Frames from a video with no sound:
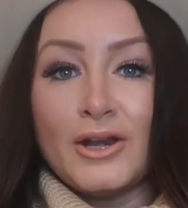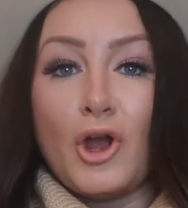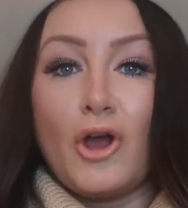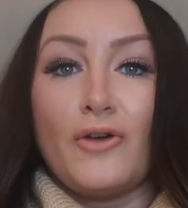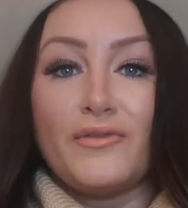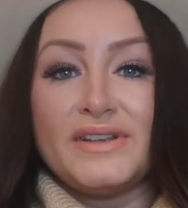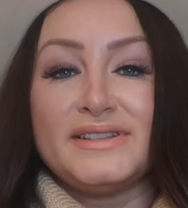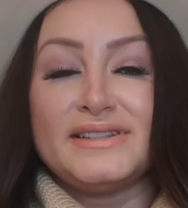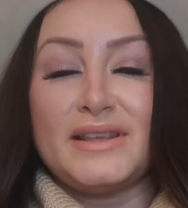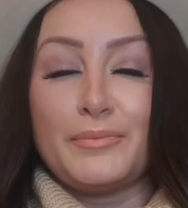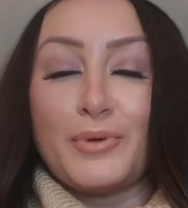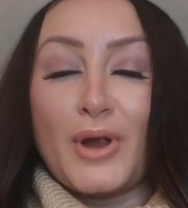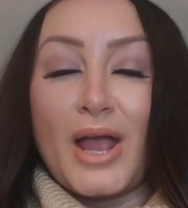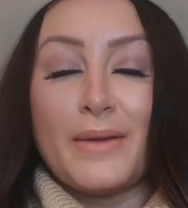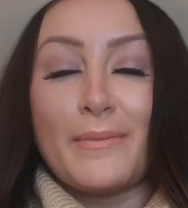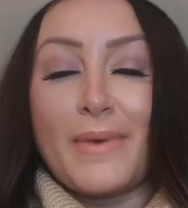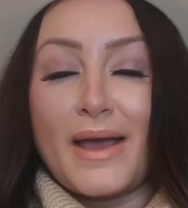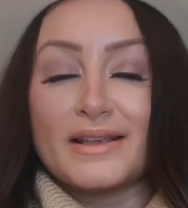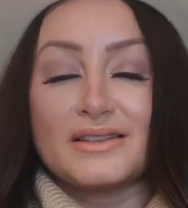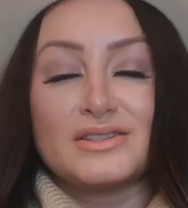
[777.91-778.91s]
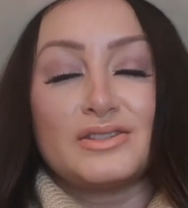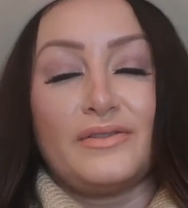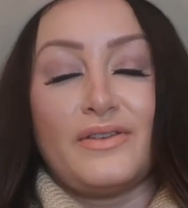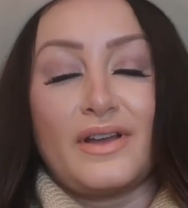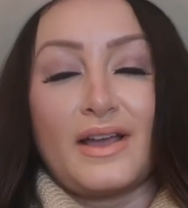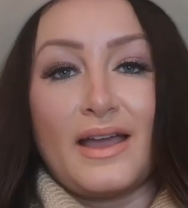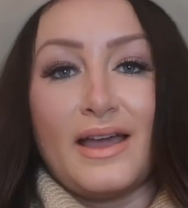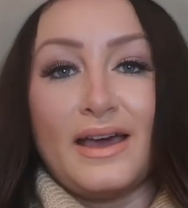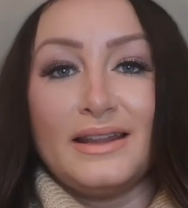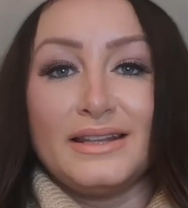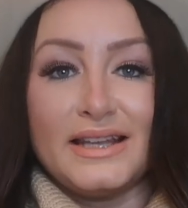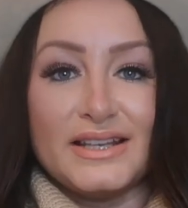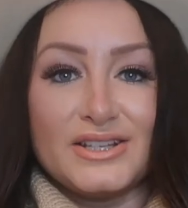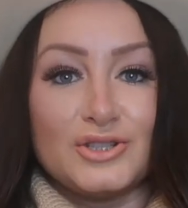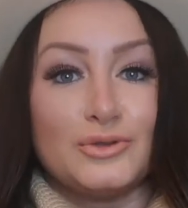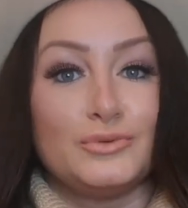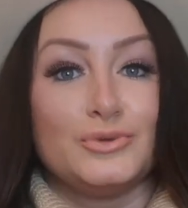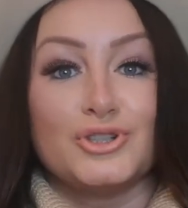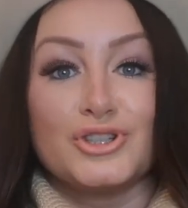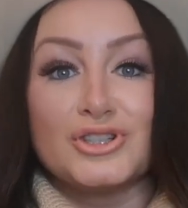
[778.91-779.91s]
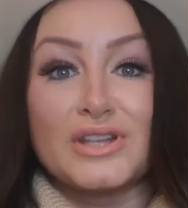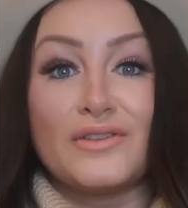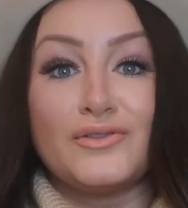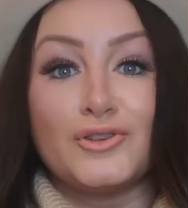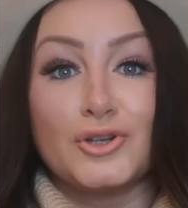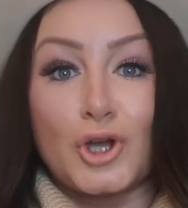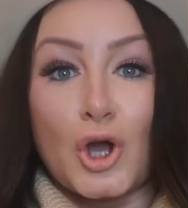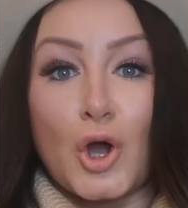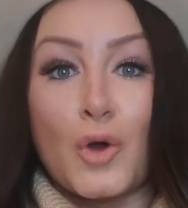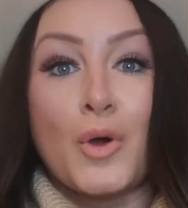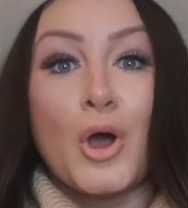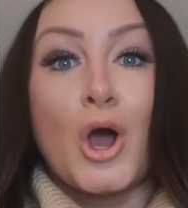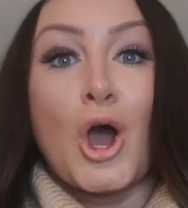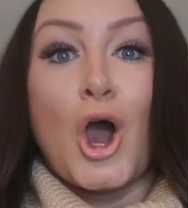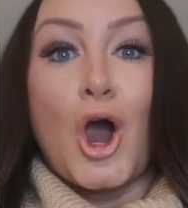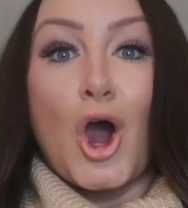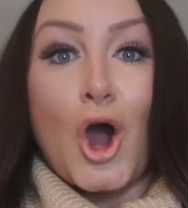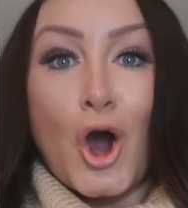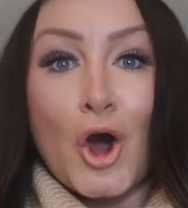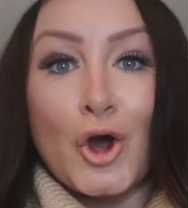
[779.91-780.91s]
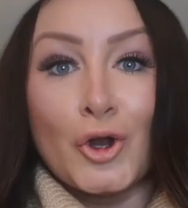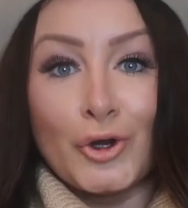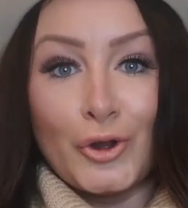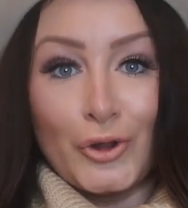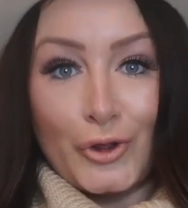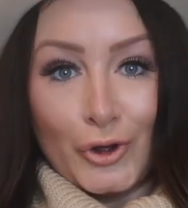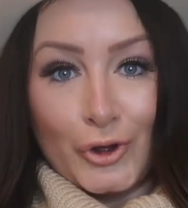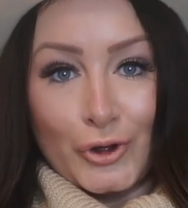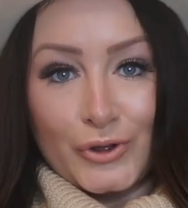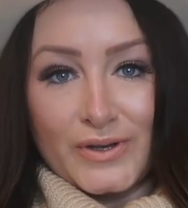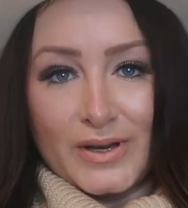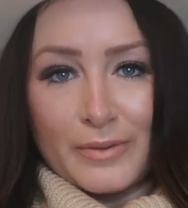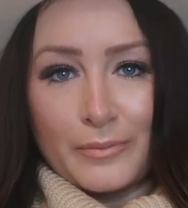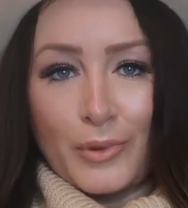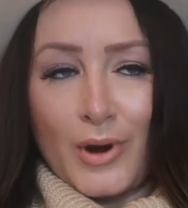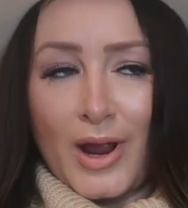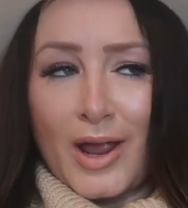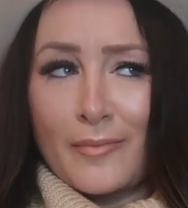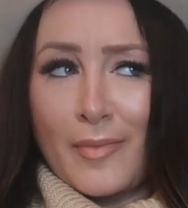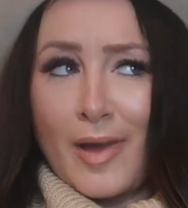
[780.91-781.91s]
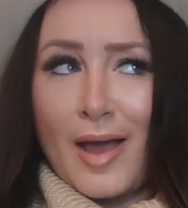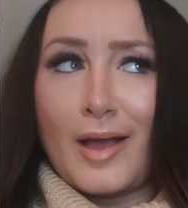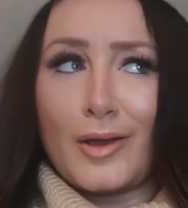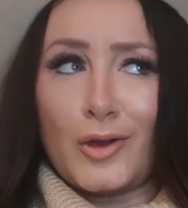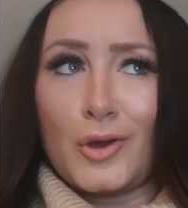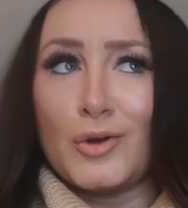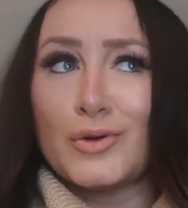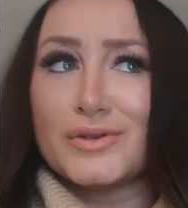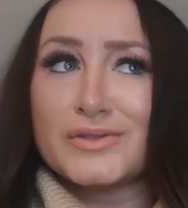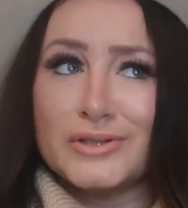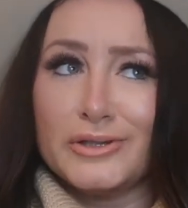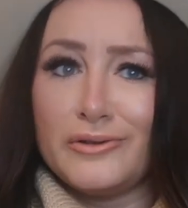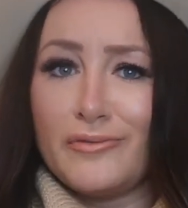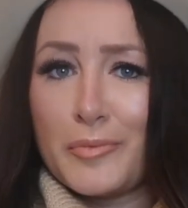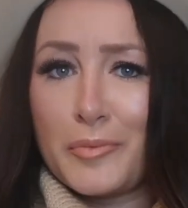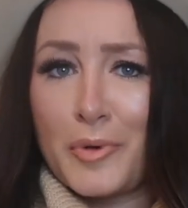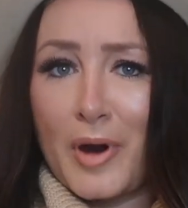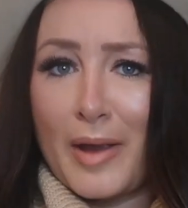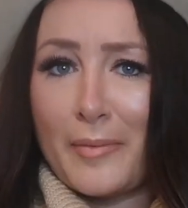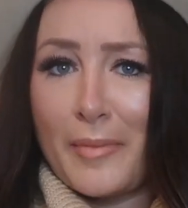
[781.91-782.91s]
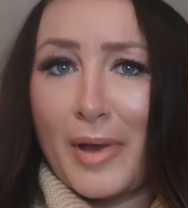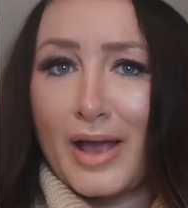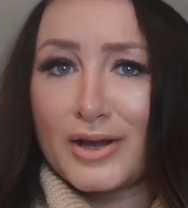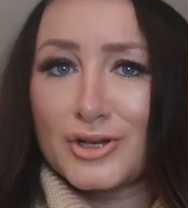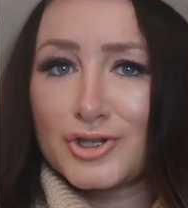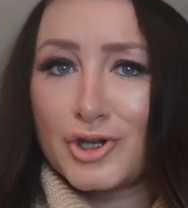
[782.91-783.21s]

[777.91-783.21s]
Obviously Primark stuff I can't list. You would just have to go on the hunt in Primark. Who doesn't love a Primark